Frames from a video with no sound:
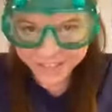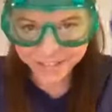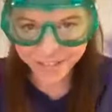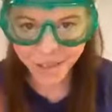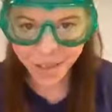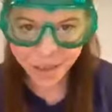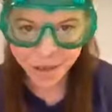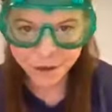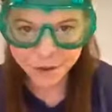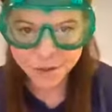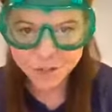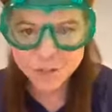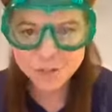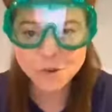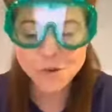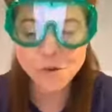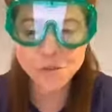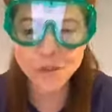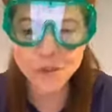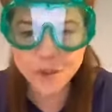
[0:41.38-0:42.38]
the
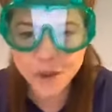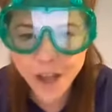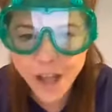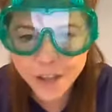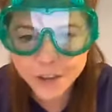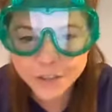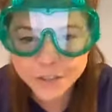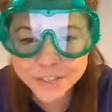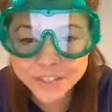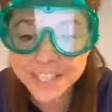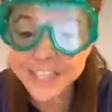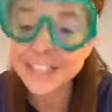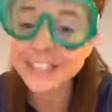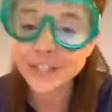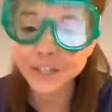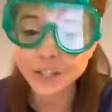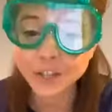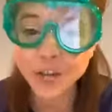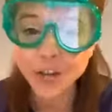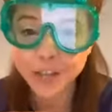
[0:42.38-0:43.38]
hairdo, the goggles. It's a
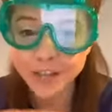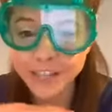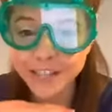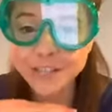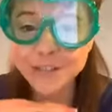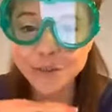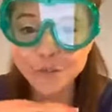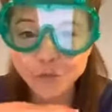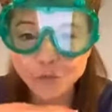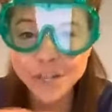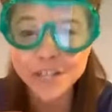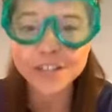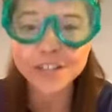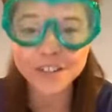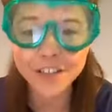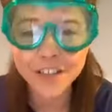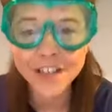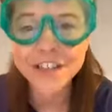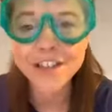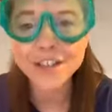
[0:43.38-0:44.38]
look. It's a
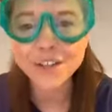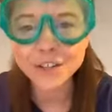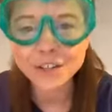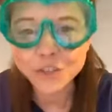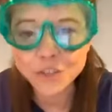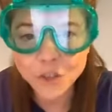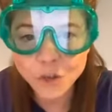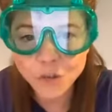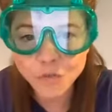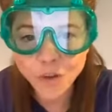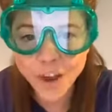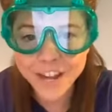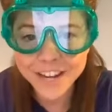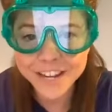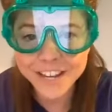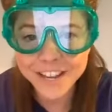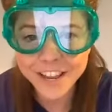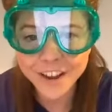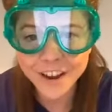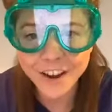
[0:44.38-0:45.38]
real look right
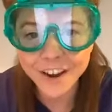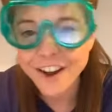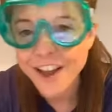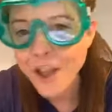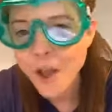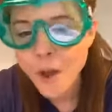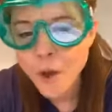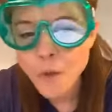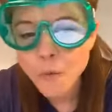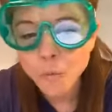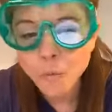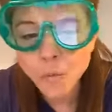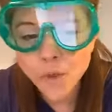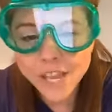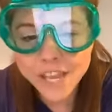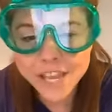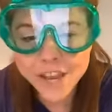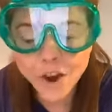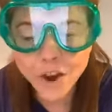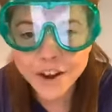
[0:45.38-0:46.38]
here.
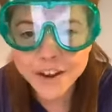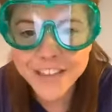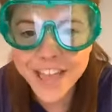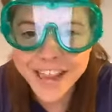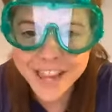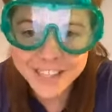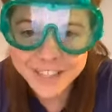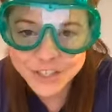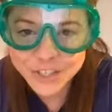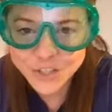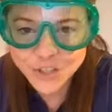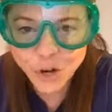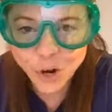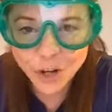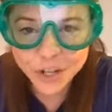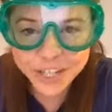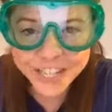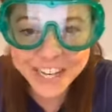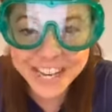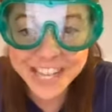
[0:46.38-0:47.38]
We are getting
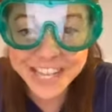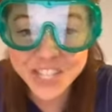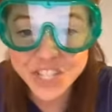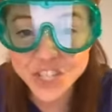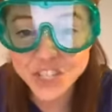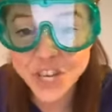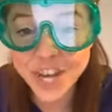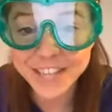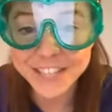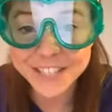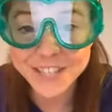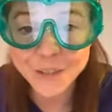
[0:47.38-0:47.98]
started in just